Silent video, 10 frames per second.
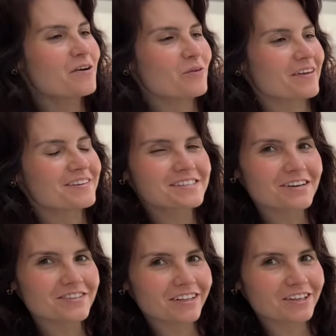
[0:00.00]
with
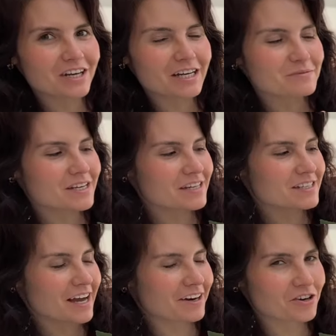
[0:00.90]
silver doll eucalyptus
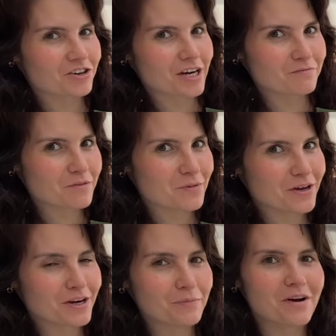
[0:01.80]
and cream
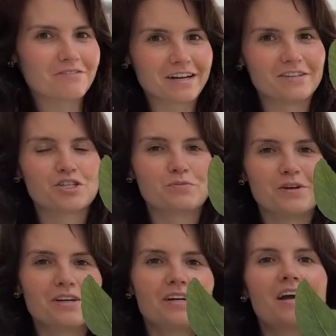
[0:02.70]
viburnum
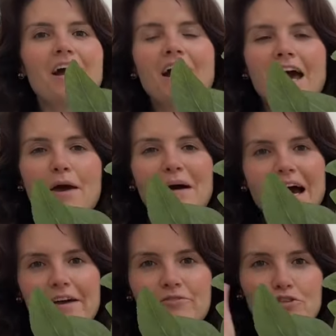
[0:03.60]
arrangement.
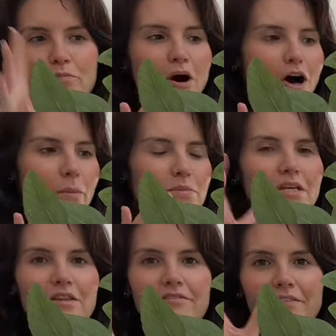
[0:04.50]
I've just popped
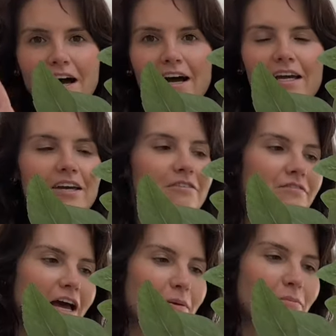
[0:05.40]
the 5
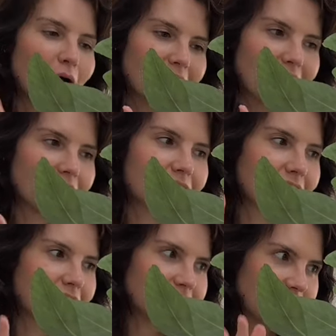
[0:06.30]
poppy heads
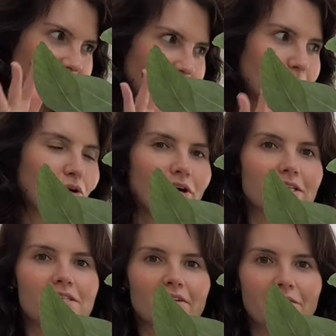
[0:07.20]
at different
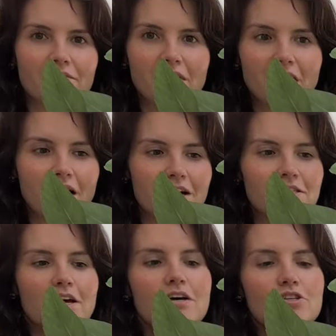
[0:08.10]
points around the vase.
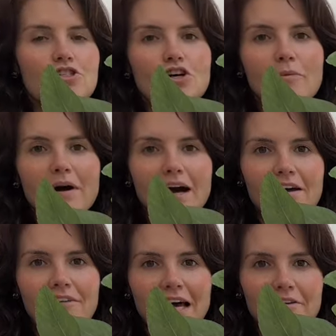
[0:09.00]
Some
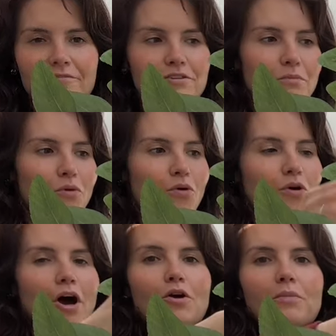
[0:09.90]
I've left more
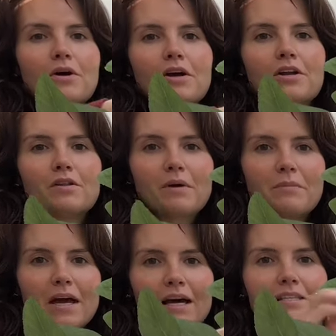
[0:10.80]
open, the
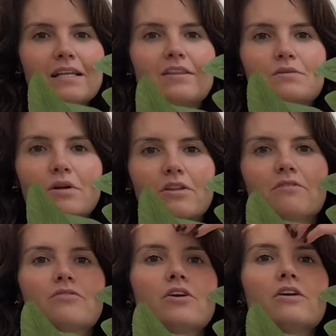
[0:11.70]
poppy heads, like this one at the
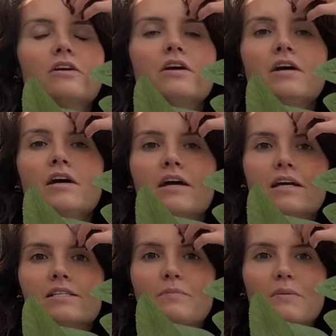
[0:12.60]
front
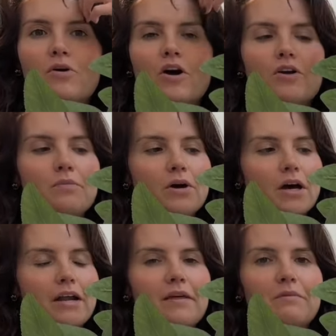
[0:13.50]
is a bit more open,
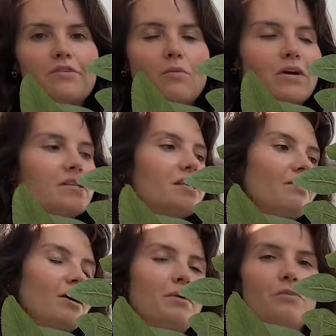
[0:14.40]
and then we've got ones that are a
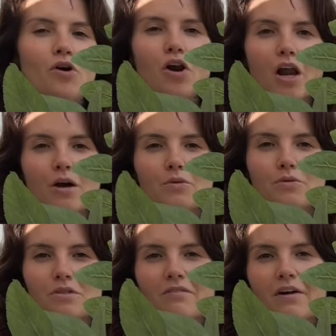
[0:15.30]
little bit more
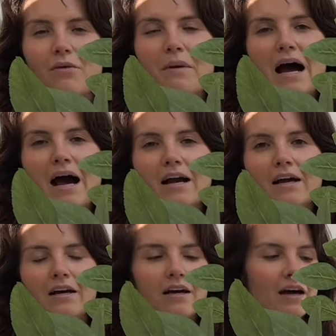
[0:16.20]
closed around the back.
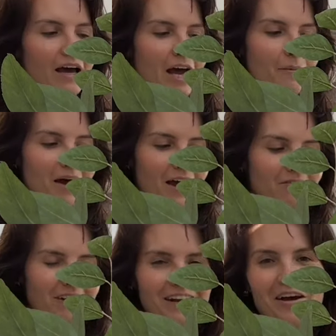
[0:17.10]
I
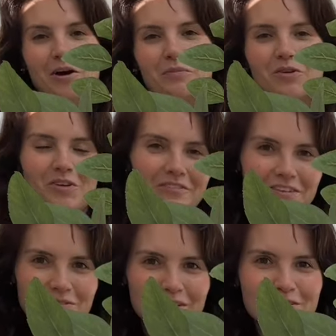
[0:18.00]
really hope you love
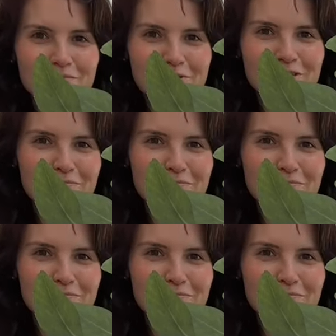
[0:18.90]
this one as much as